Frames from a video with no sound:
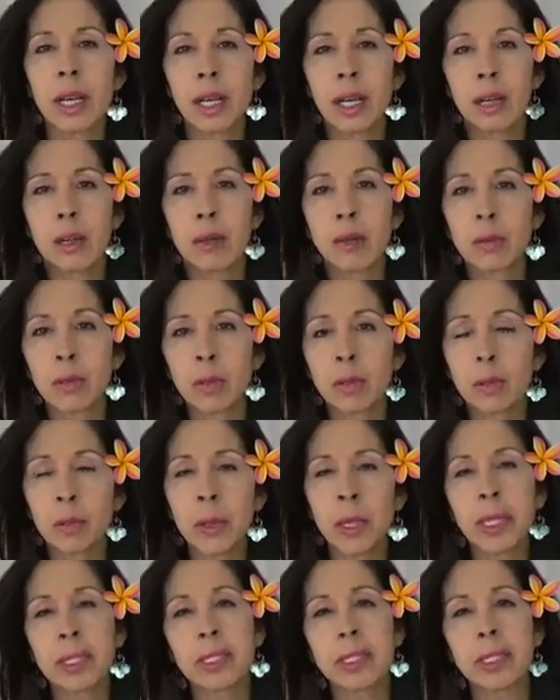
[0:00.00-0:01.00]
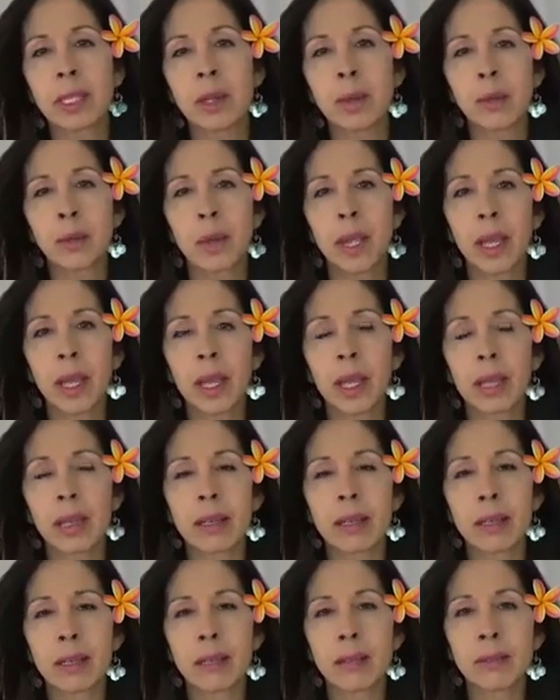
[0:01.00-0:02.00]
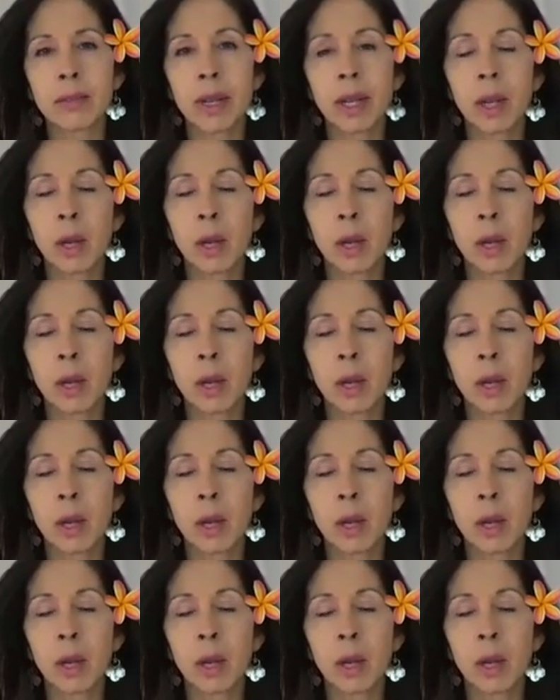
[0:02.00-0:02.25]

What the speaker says: a real basic way of